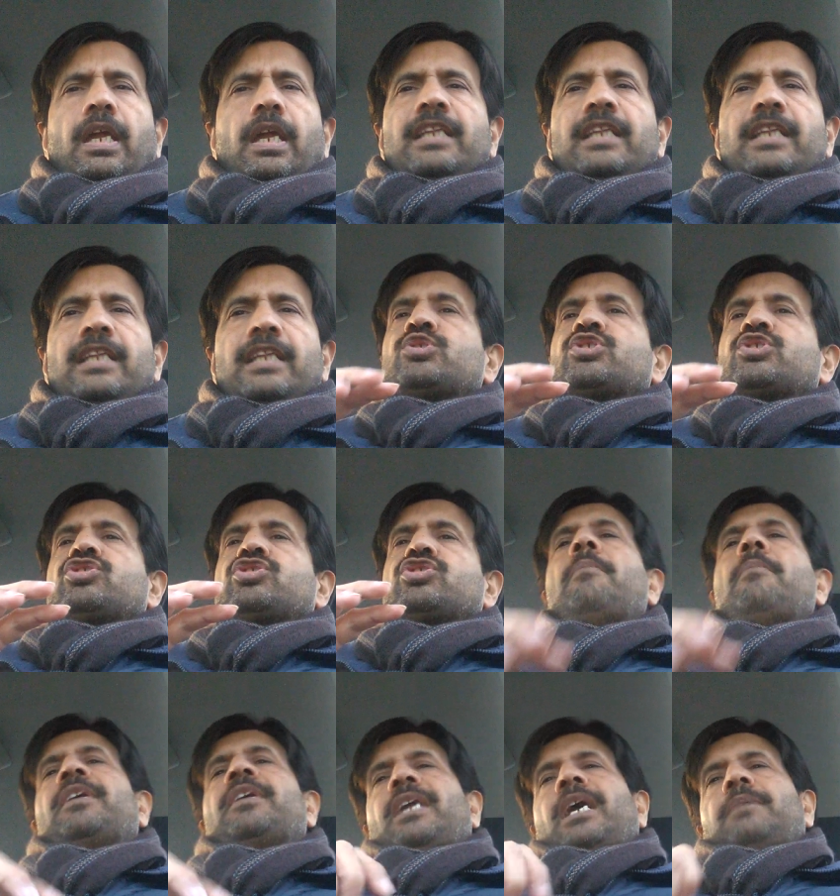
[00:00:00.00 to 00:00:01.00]
And the most
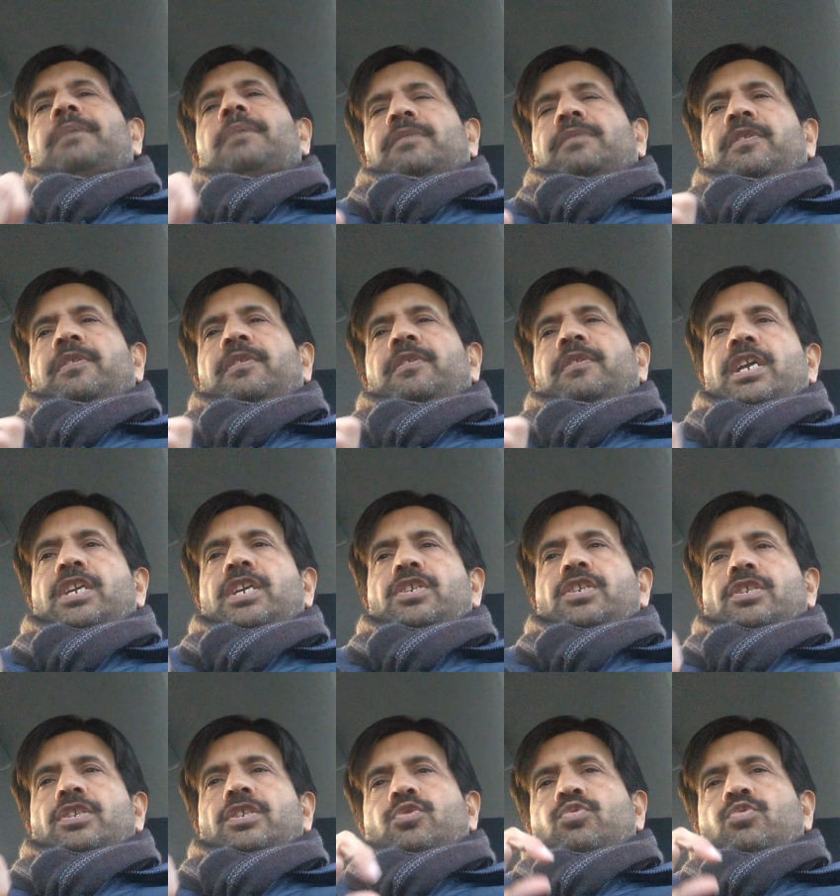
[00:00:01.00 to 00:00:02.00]
common types of
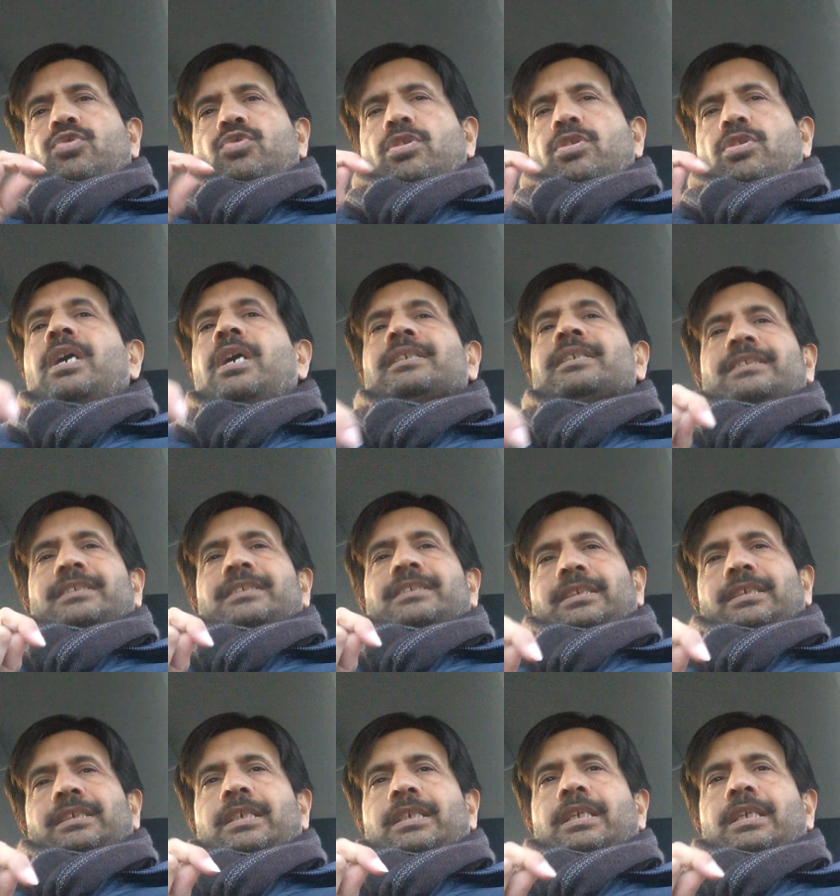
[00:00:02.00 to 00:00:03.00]
infections to cause
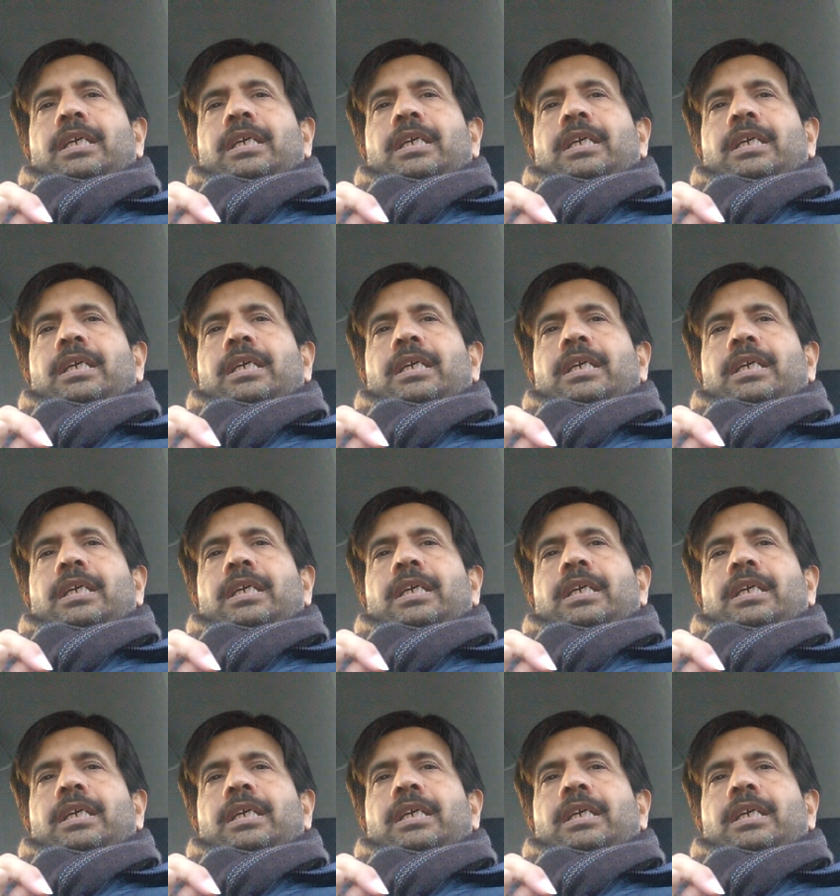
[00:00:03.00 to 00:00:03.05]
uh,